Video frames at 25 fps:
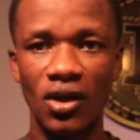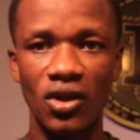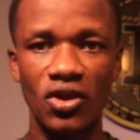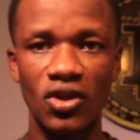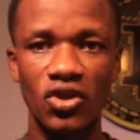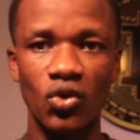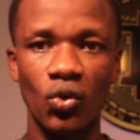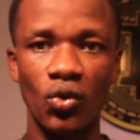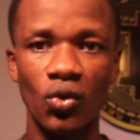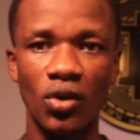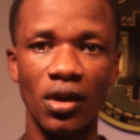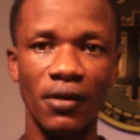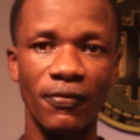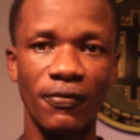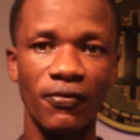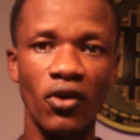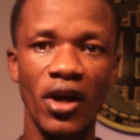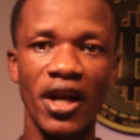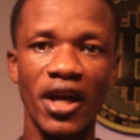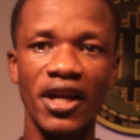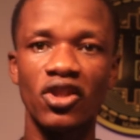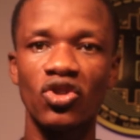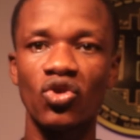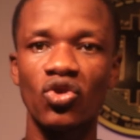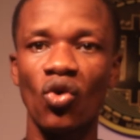So if
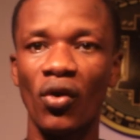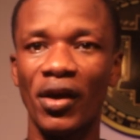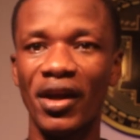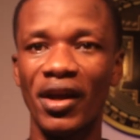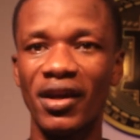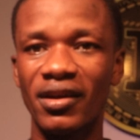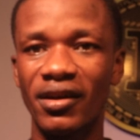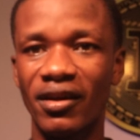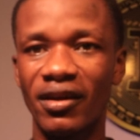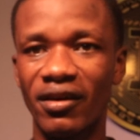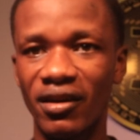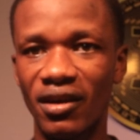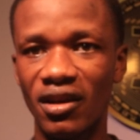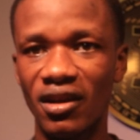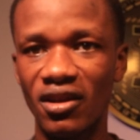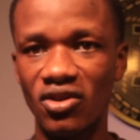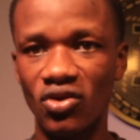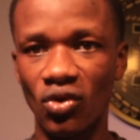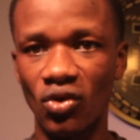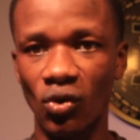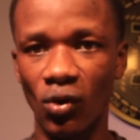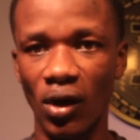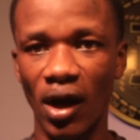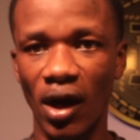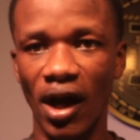you're a token
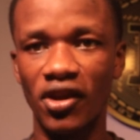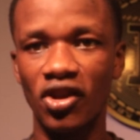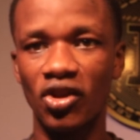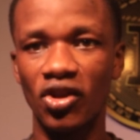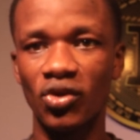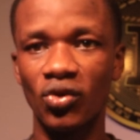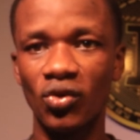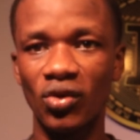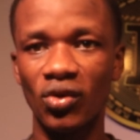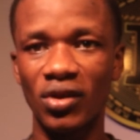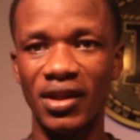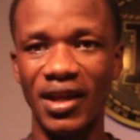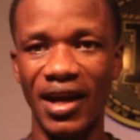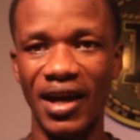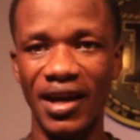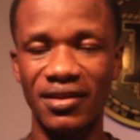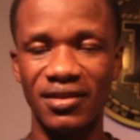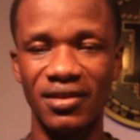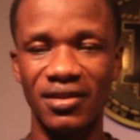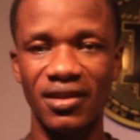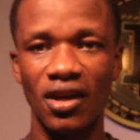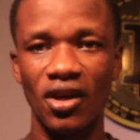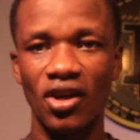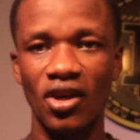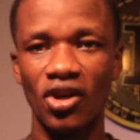creator and you know
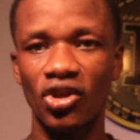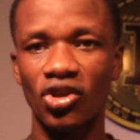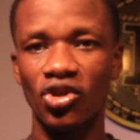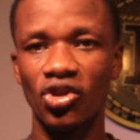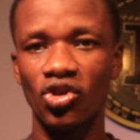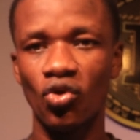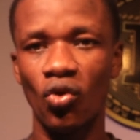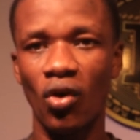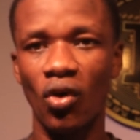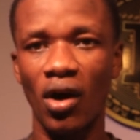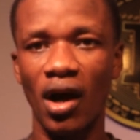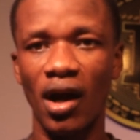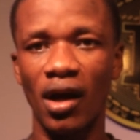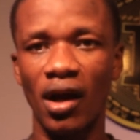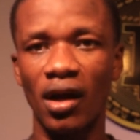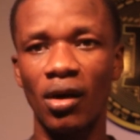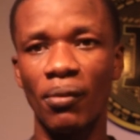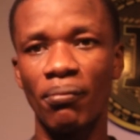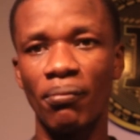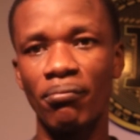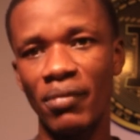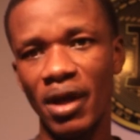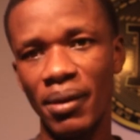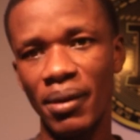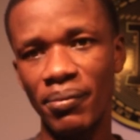that your
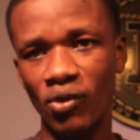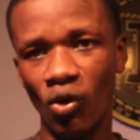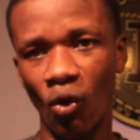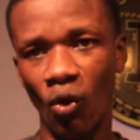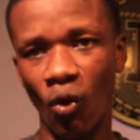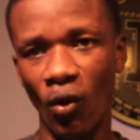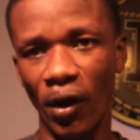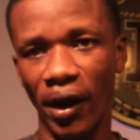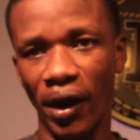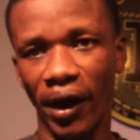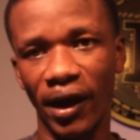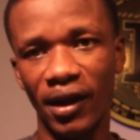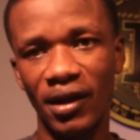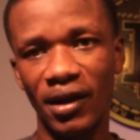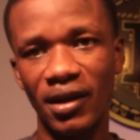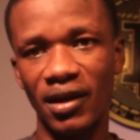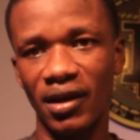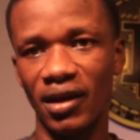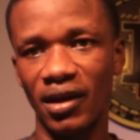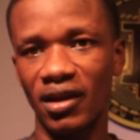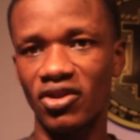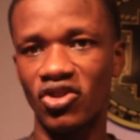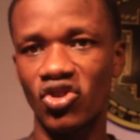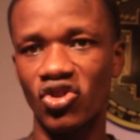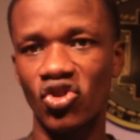meme coin
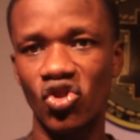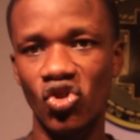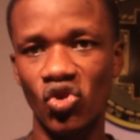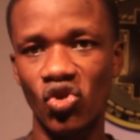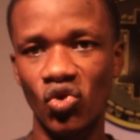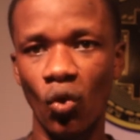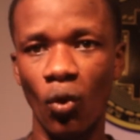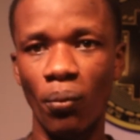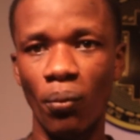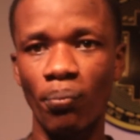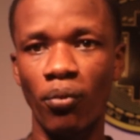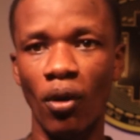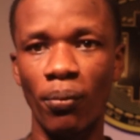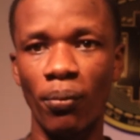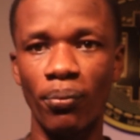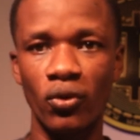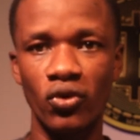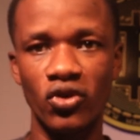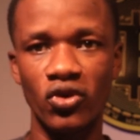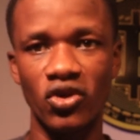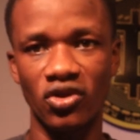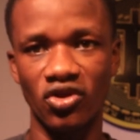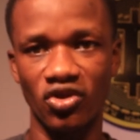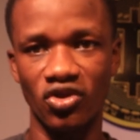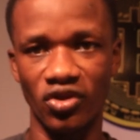is so
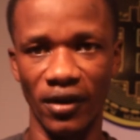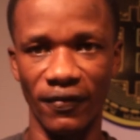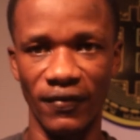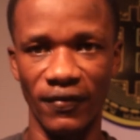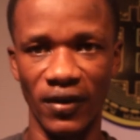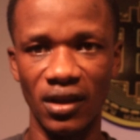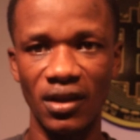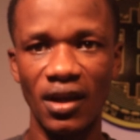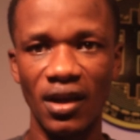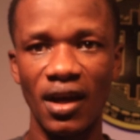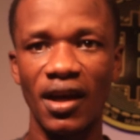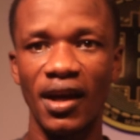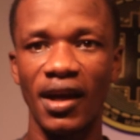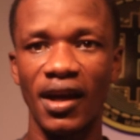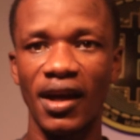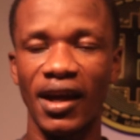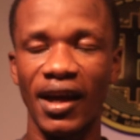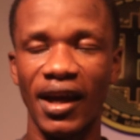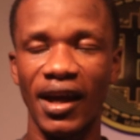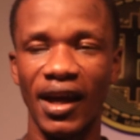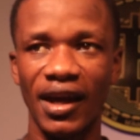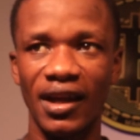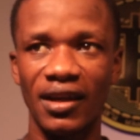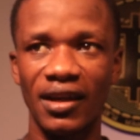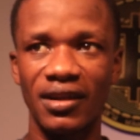purpose driven
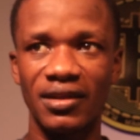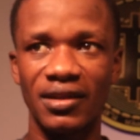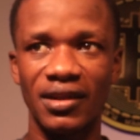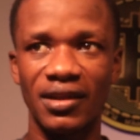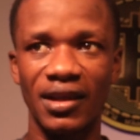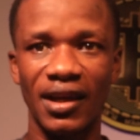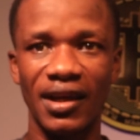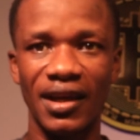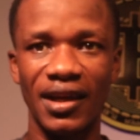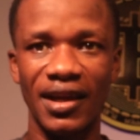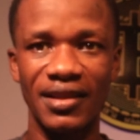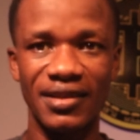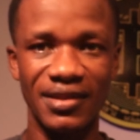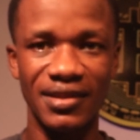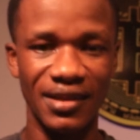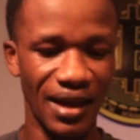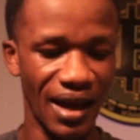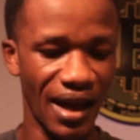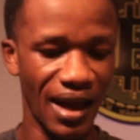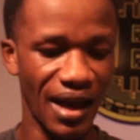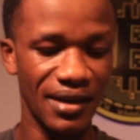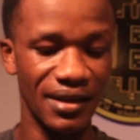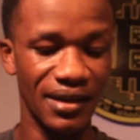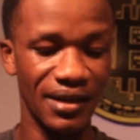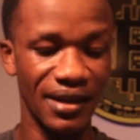and it
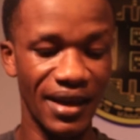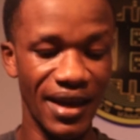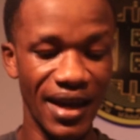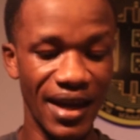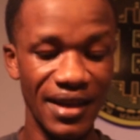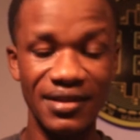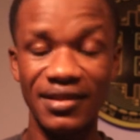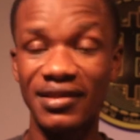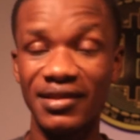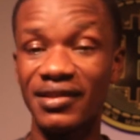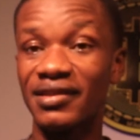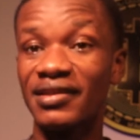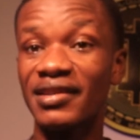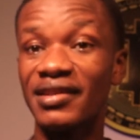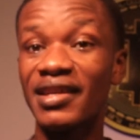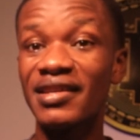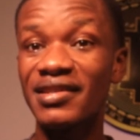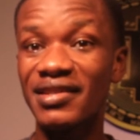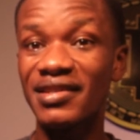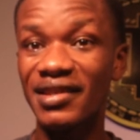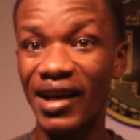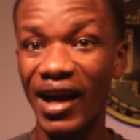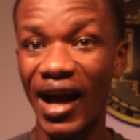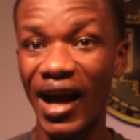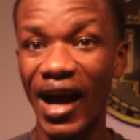can get
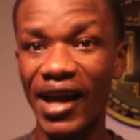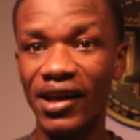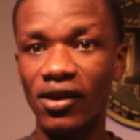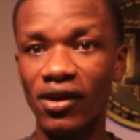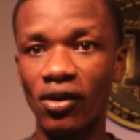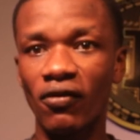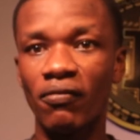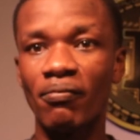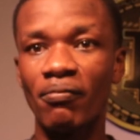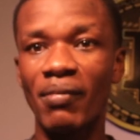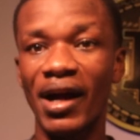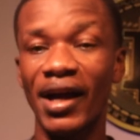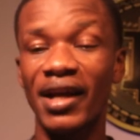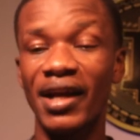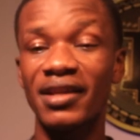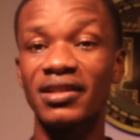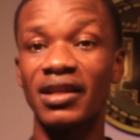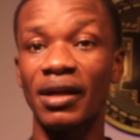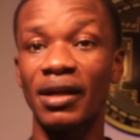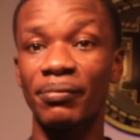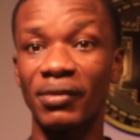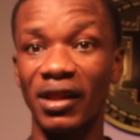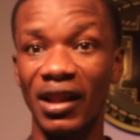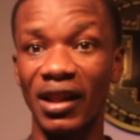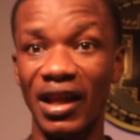this kind of market
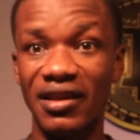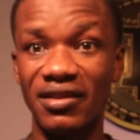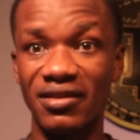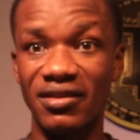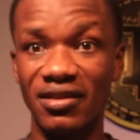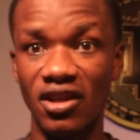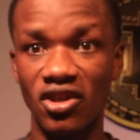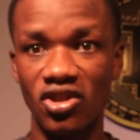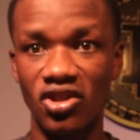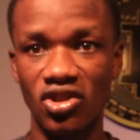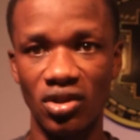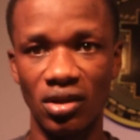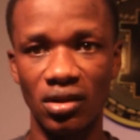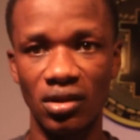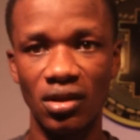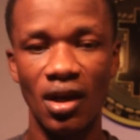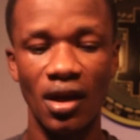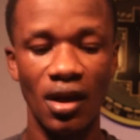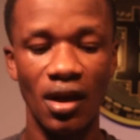capitalization,